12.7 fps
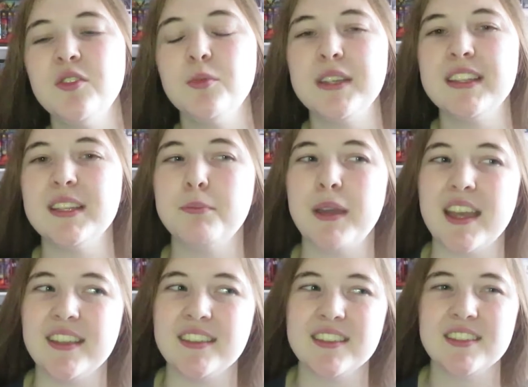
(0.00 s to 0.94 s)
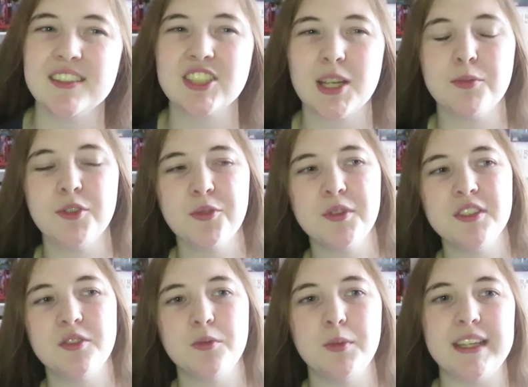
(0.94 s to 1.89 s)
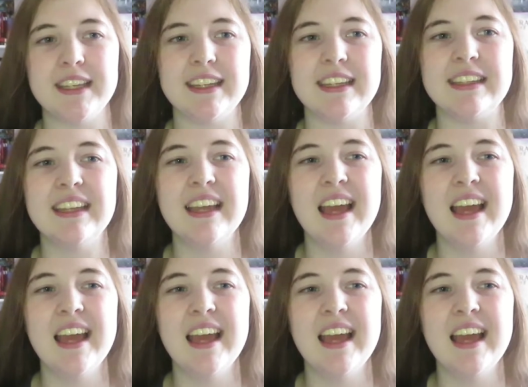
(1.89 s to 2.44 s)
of weirdly paced and the chapters were a little weird.